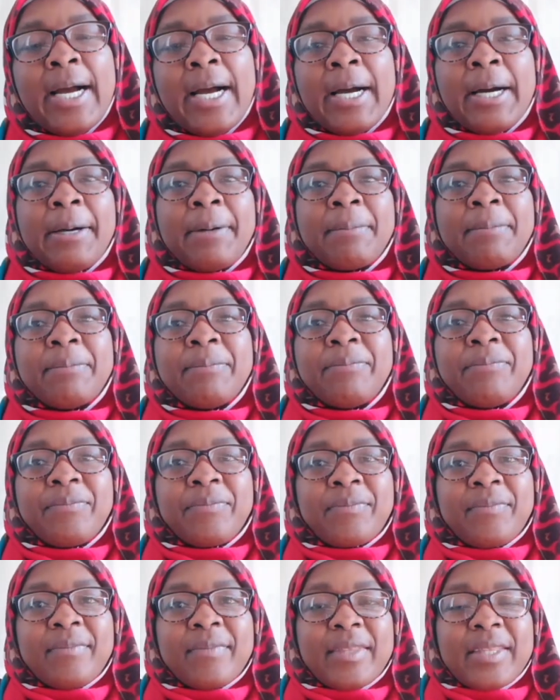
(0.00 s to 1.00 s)
But
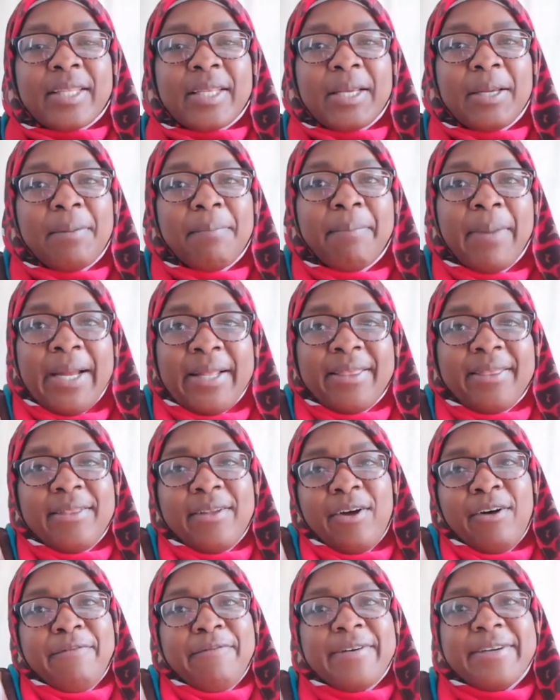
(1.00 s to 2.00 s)

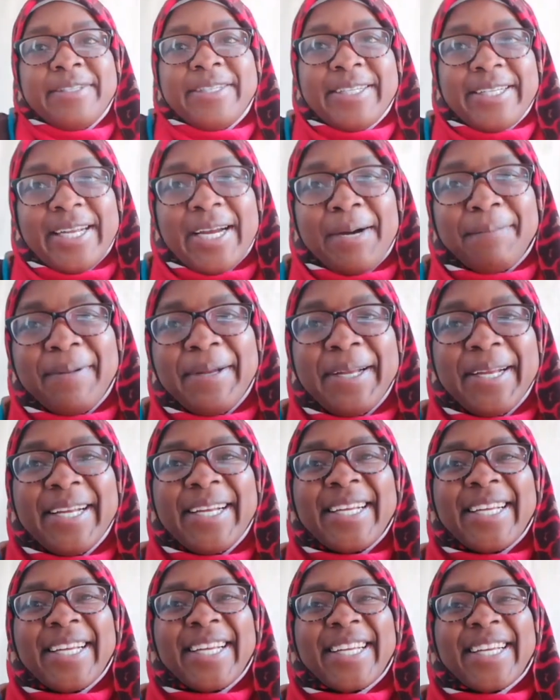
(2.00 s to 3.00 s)
the offer did come.
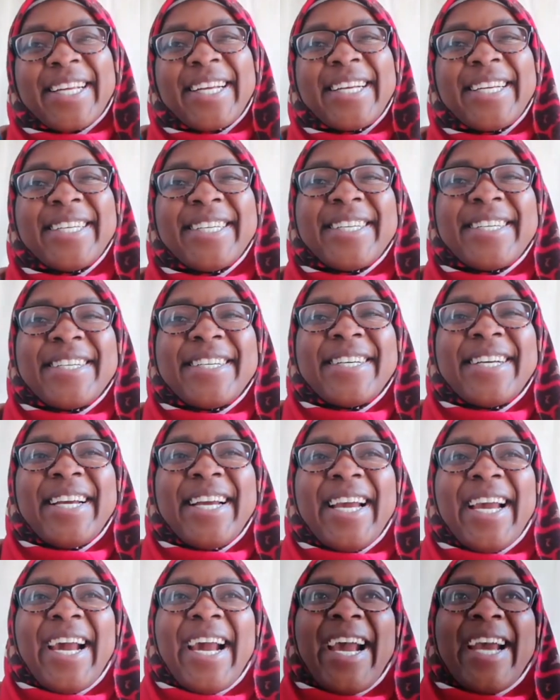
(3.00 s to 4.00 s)

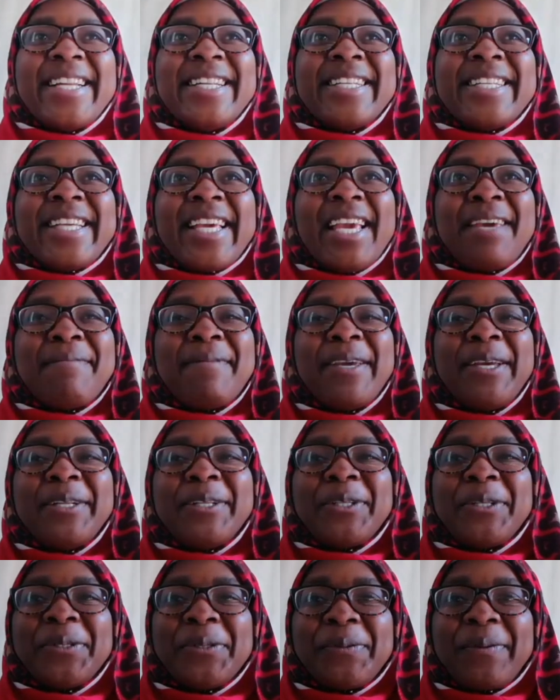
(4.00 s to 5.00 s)
And it came
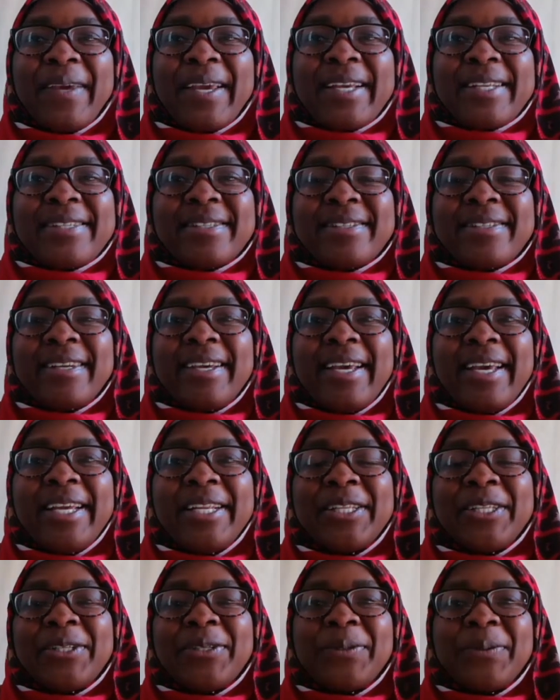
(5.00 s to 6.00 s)
in 2 weeks
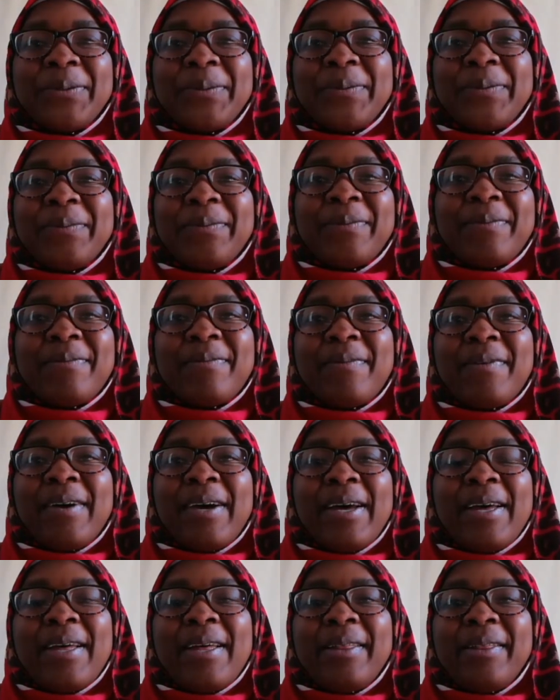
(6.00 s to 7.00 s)
into
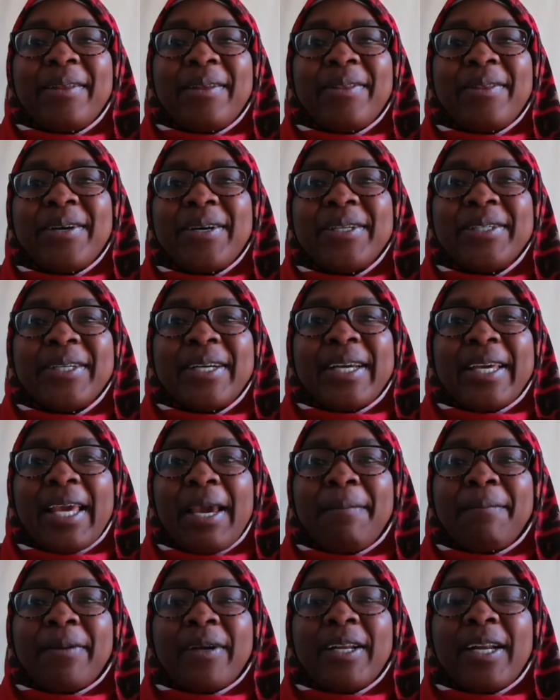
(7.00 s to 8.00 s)
the third year
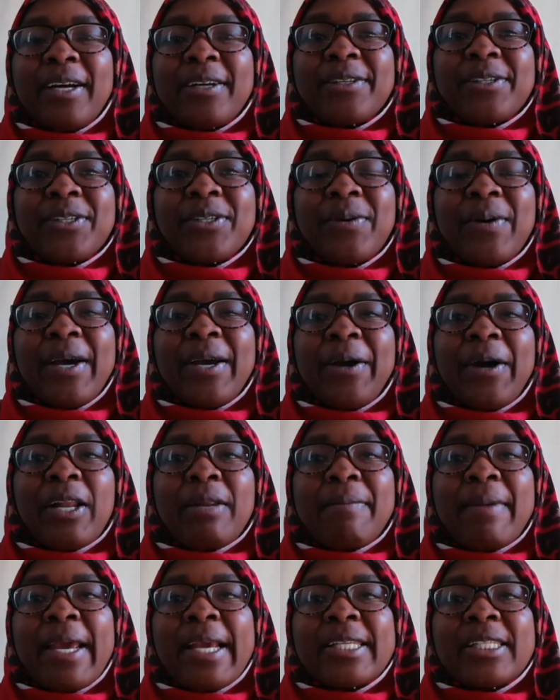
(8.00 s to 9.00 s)
GEMP class. So I
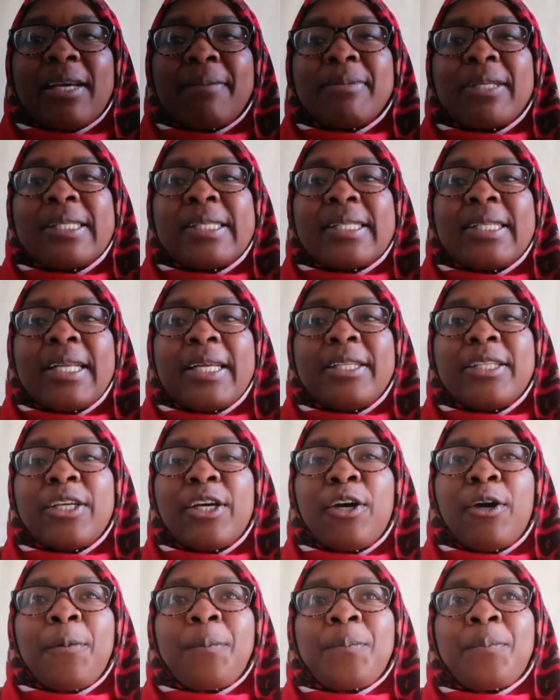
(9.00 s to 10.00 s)
got my acceptance
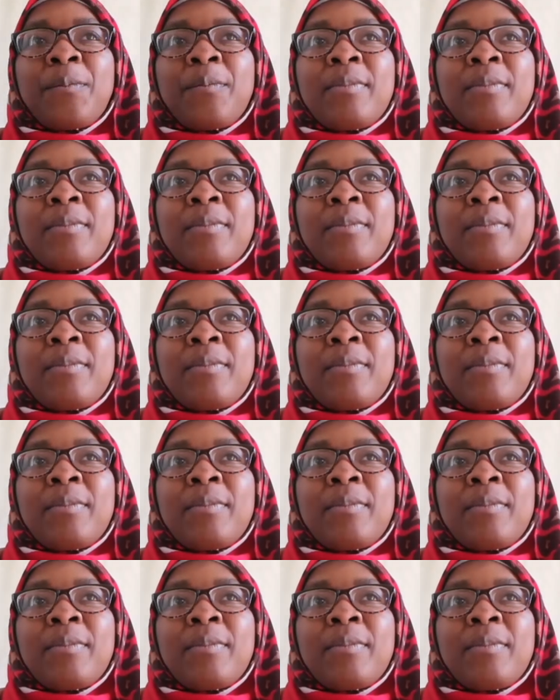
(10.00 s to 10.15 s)
letter